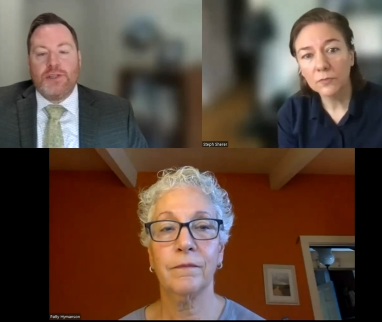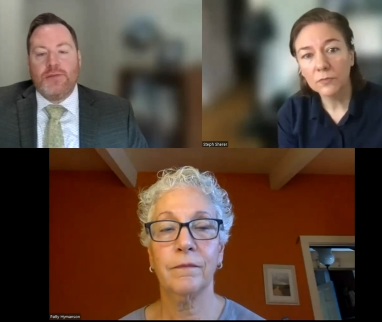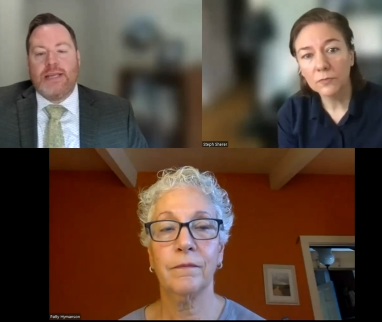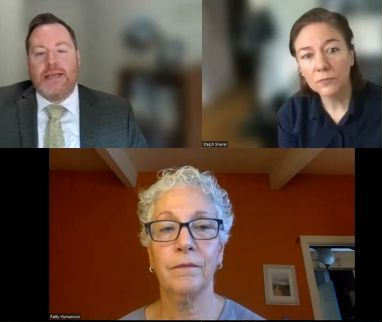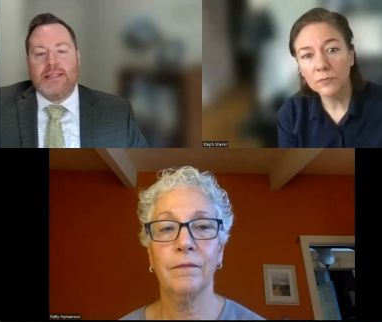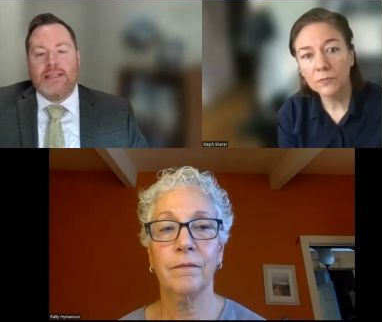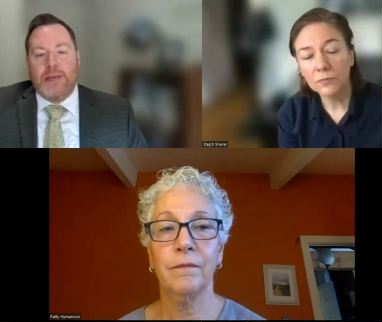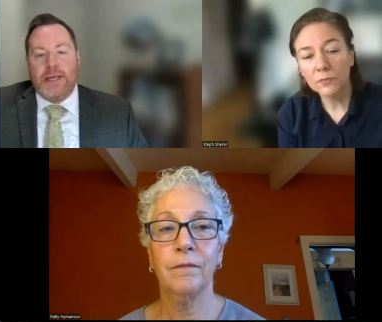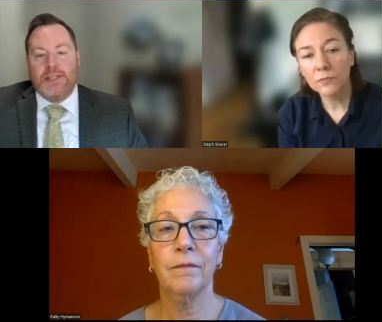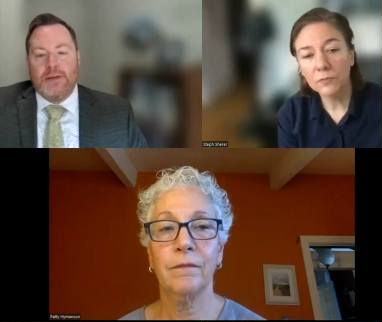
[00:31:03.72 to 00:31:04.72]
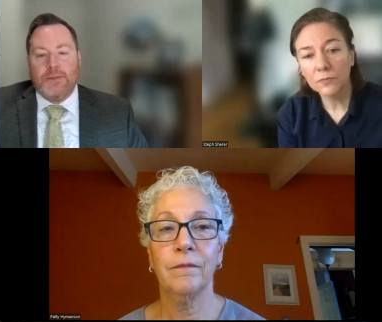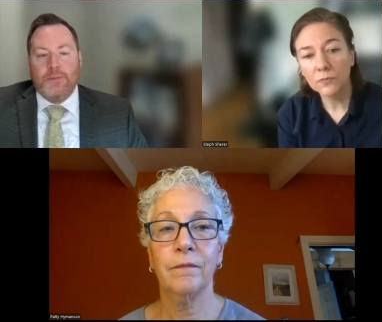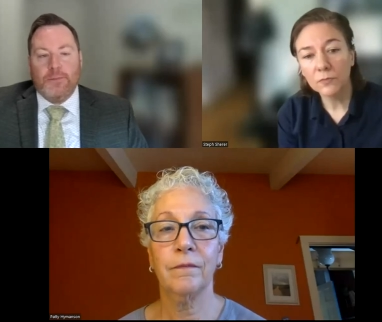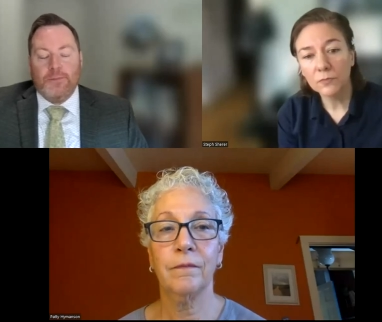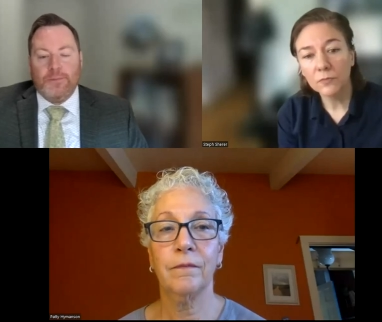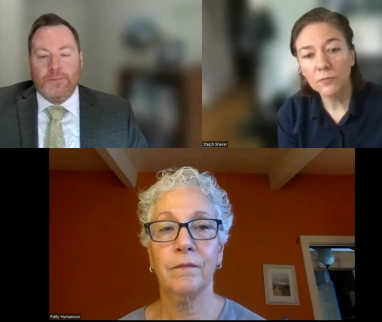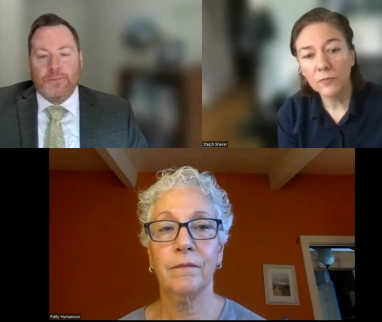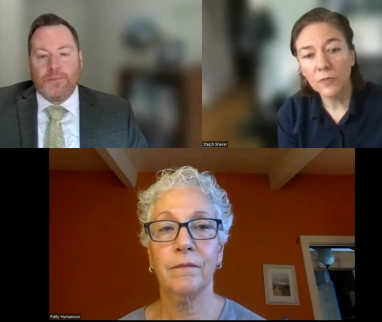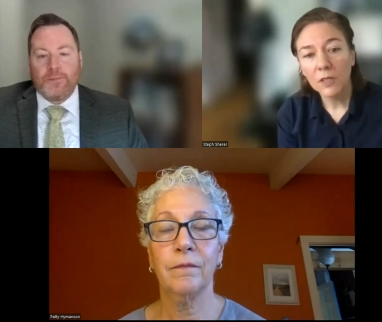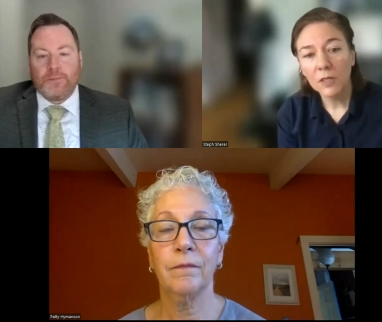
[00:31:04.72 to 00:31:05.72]
Speaker 1: should you take as a patient?
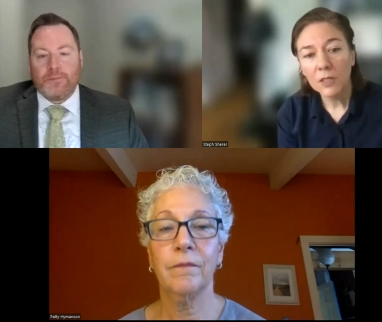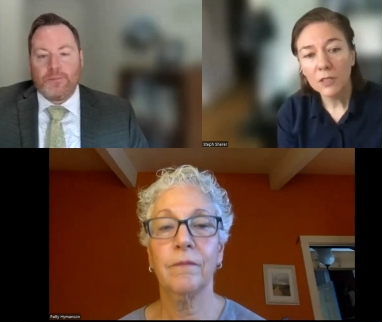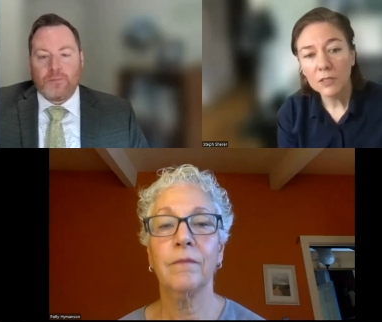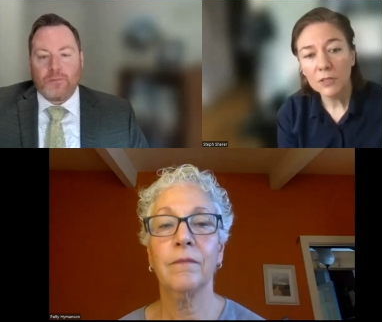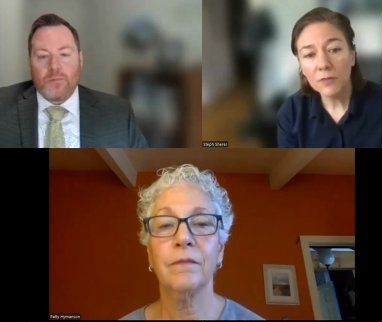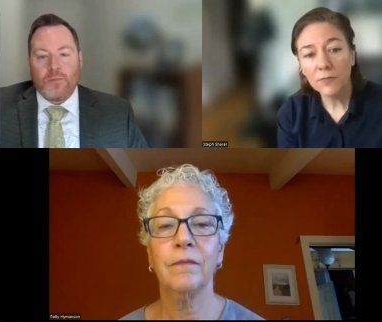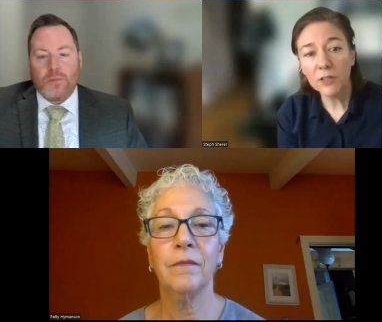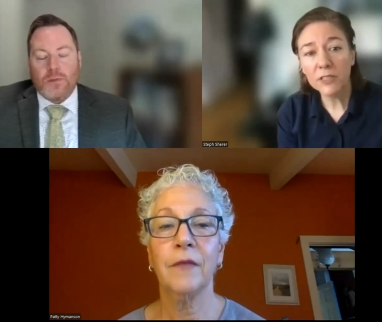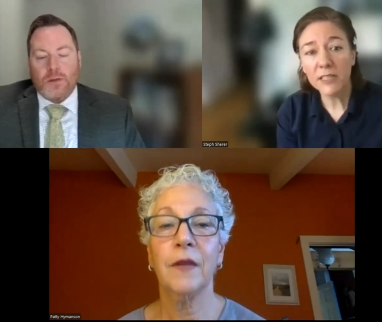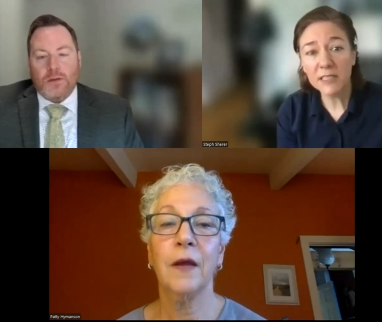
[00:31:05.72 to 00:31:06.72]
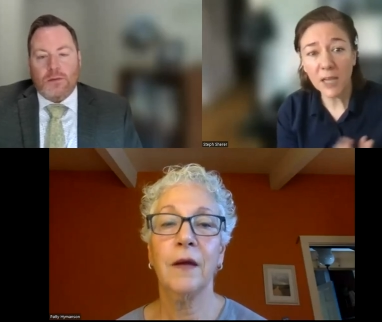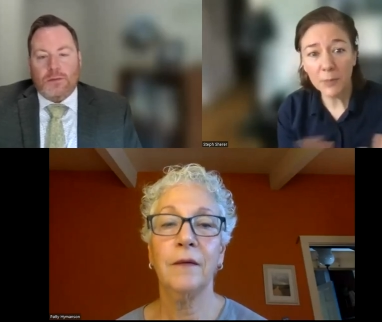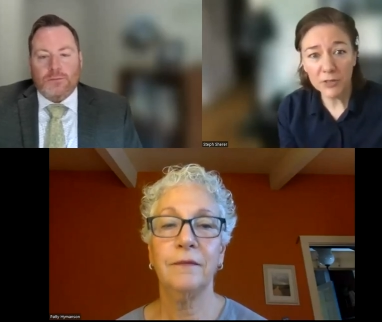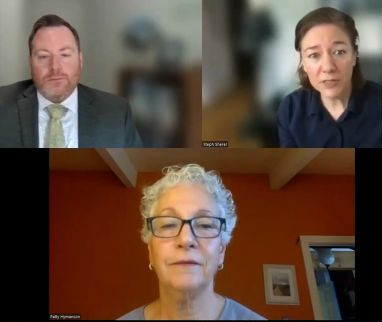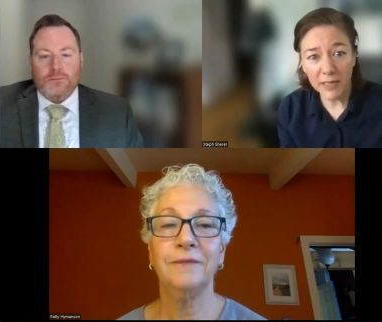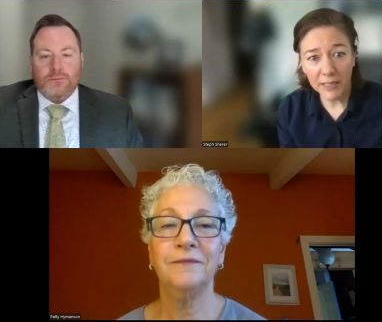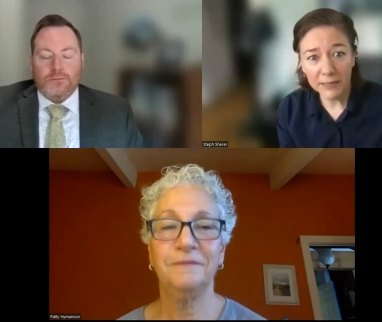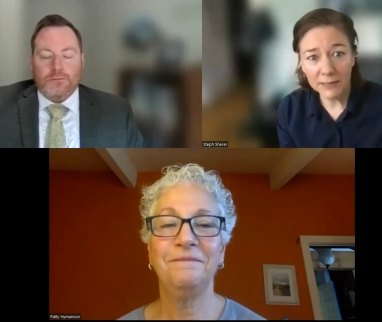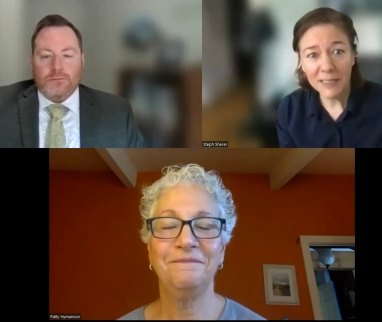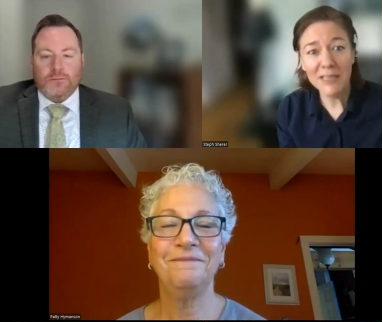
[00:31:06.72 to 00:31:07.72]
Speaker 2: The first thing is stop using
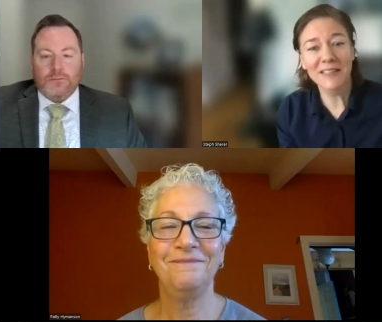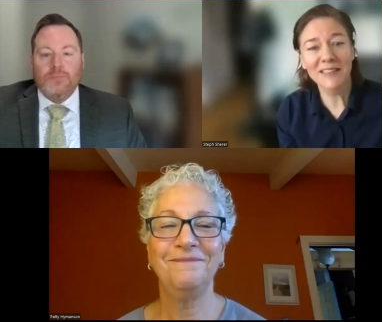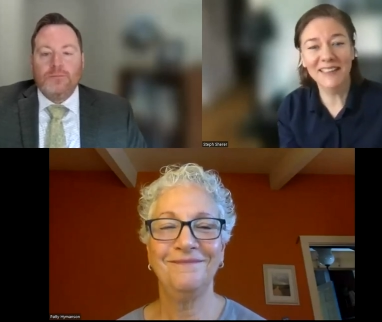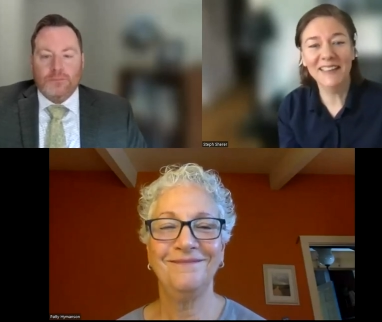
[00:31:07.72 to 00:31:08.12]
it.